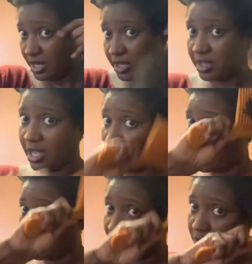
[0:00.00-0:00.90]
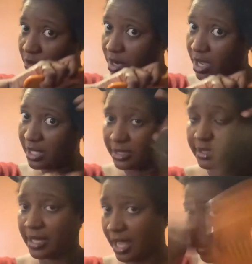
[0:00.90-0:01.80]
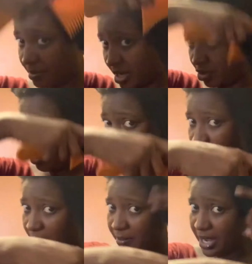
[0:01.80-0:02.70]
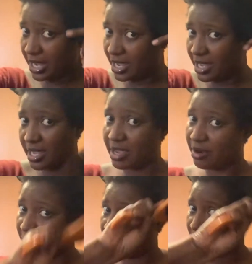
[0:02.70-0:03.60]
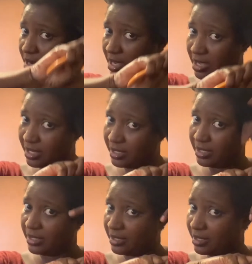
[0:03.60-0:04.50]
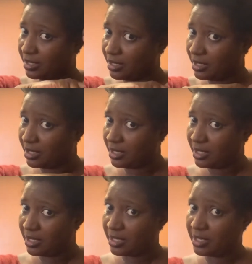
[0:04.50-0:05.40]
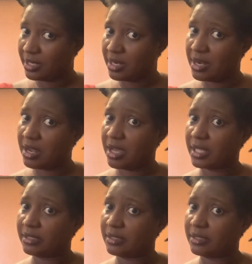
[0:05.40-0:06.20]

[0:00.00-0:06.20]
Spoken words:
that there are no knots, and make sure that my hair is not